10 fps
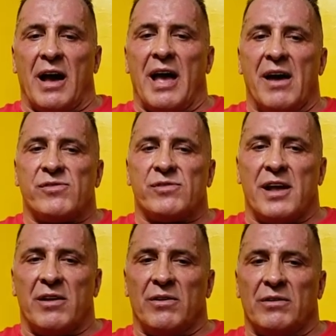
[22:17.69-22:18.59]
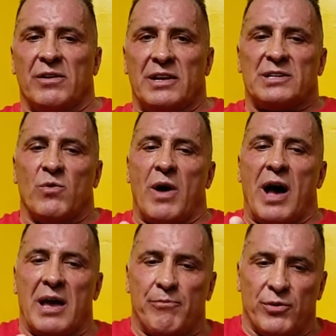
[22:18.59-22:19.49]
I have to tell you the reason
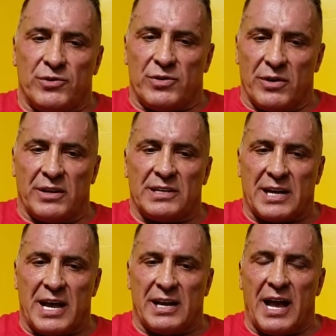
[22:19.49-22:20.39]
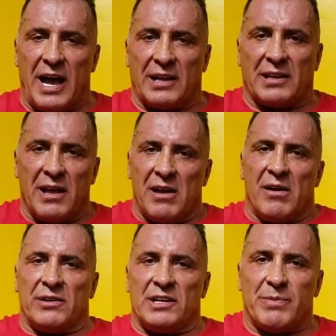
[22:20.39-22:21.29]
why I put you on this kind of diet,
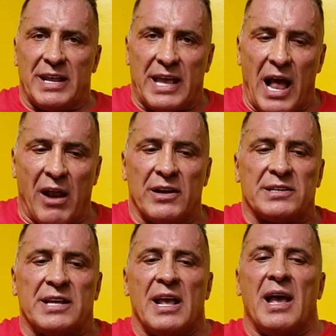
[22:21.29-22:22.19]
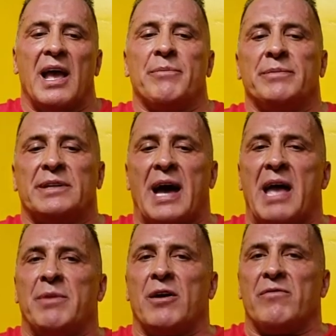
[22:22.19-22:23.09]
on this many calories, and
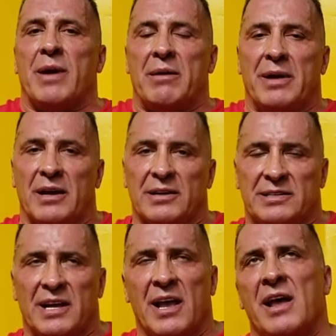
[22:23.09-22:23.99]
timing of my meals.